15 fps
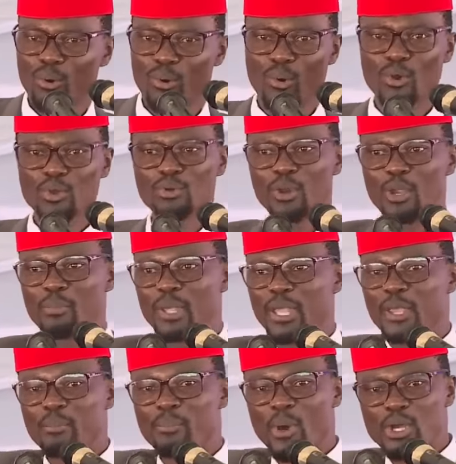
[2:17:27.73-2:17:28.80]
who will
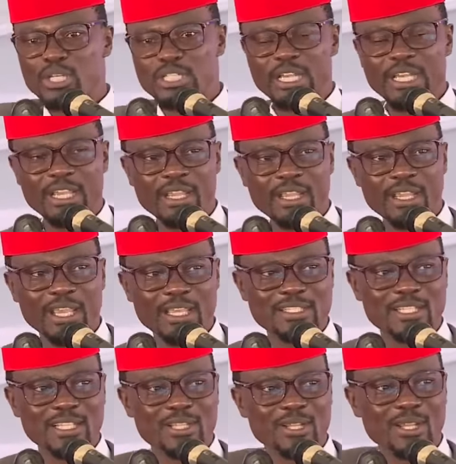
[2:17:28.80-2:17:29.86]
be importing
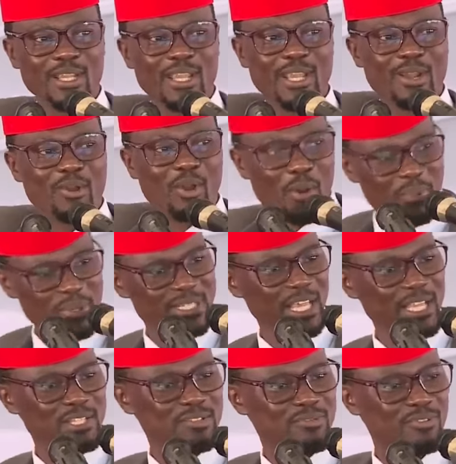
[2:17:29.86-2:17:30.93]
his
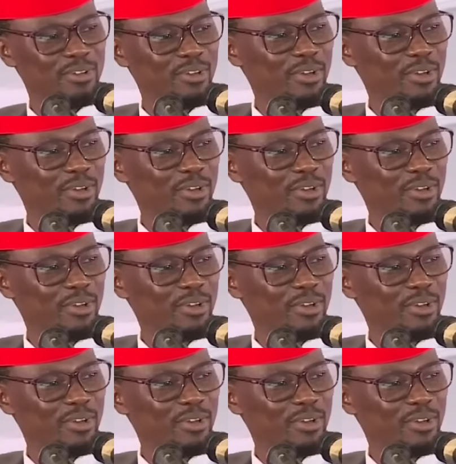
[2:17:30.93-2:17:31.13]
incompetence